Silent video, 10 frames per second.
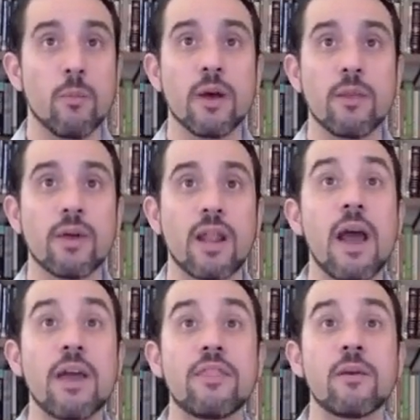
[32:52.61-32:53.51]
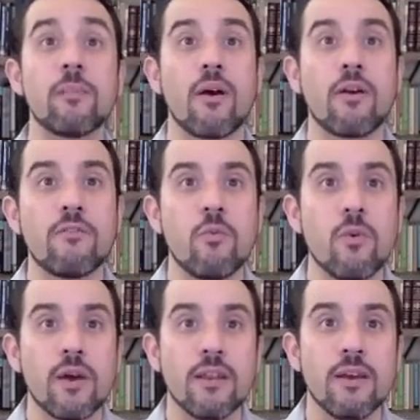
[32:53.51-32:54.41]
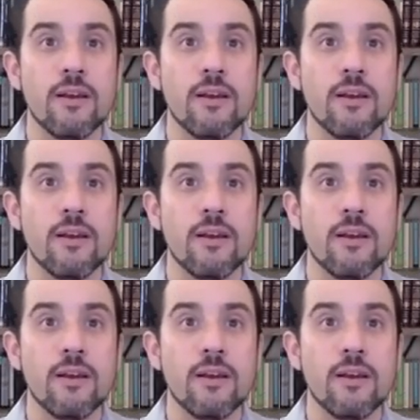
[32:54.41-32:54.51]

But I think part of what